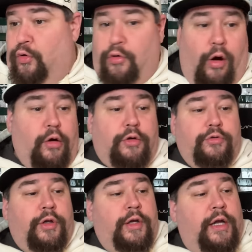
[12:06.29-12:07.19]
or
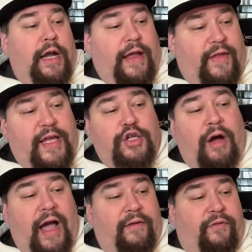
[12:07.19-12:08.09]
Arnold, and then you
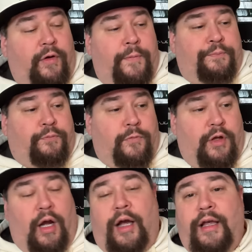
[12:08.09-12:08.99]
have
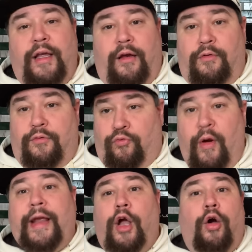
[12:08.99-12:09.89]
uh,
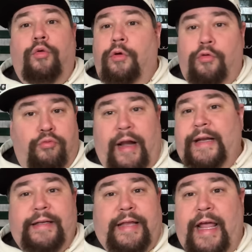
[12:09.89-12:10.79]
Ringo ready
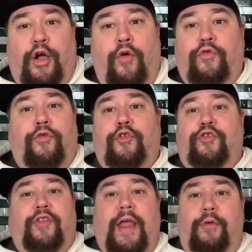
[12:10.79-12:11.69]
to take over for
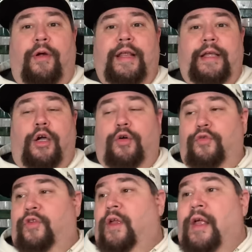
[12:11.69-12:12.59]
Slay when he goes.